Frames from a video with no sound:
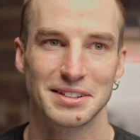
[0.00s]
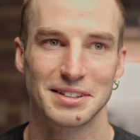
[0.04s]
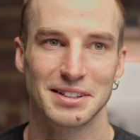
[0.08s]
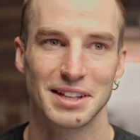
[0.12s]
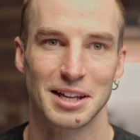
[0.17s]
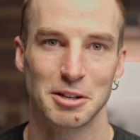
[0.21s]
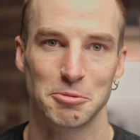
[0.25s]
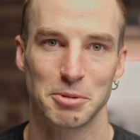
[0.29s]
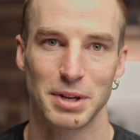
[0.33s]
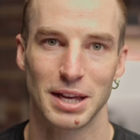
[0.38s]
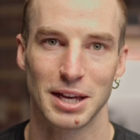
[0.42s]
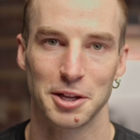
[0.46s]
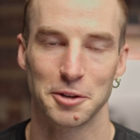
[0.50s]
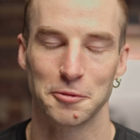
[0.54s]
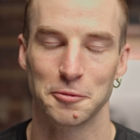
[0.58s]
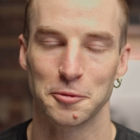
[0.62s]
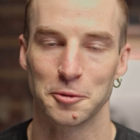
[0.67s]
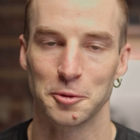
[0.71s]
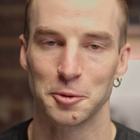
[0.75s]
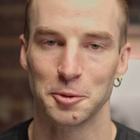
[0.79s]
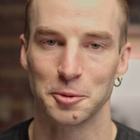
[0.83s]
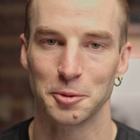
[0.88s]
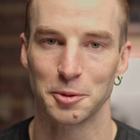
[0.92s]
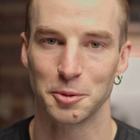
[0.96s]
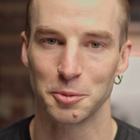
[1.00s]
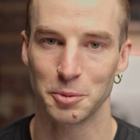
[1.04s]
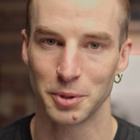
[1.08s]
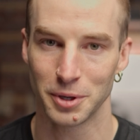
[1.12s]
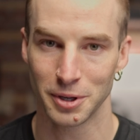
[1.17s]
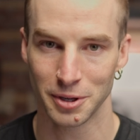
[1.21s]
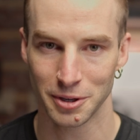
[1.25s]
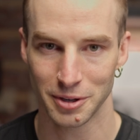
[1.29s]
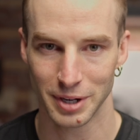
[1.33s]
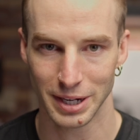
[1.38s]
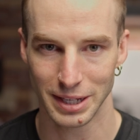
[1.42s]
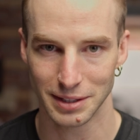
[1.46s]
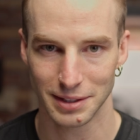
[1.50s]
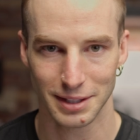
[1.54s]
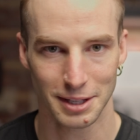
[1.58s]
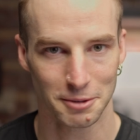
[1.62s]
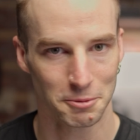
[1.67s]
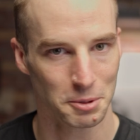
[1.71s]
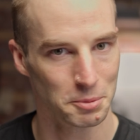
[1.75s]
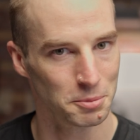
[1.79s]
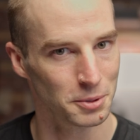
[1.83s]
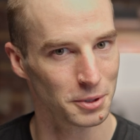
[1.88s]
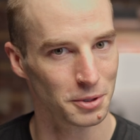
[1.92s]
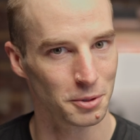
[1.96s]
that we had for the wooden crate
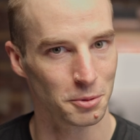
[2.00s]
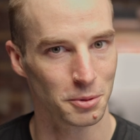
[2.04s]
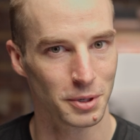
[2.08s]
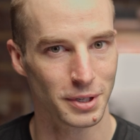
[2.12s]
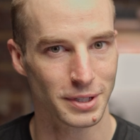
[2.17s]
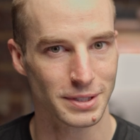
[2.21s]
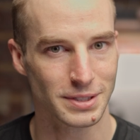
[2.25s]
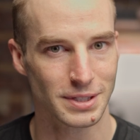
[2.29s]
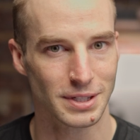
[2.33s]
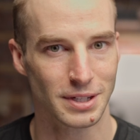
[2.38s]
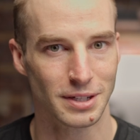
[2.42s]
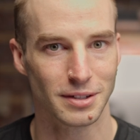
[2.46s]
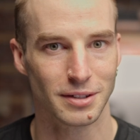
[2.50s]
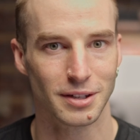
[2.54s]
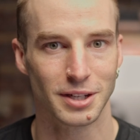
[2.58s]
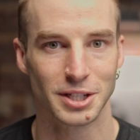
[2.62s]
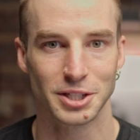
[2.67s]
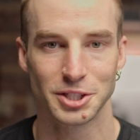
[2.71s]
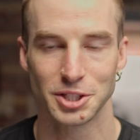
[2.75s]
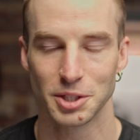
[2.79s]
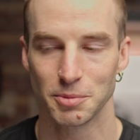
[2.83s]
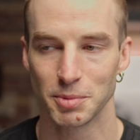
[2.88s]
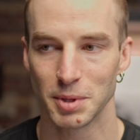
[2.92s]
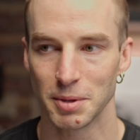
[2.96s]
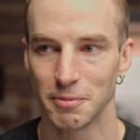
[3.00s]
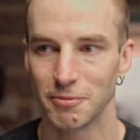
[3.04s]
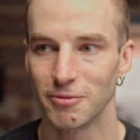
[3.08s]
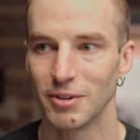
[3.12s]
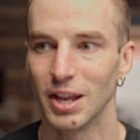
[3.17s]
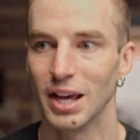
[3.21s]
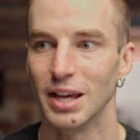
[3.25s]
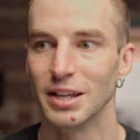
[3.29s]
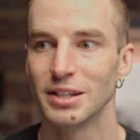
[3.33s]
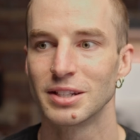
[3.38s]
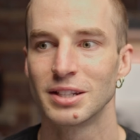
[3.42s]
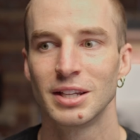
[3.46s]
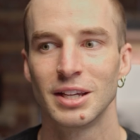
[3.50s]
that we put the works in and shipped them flat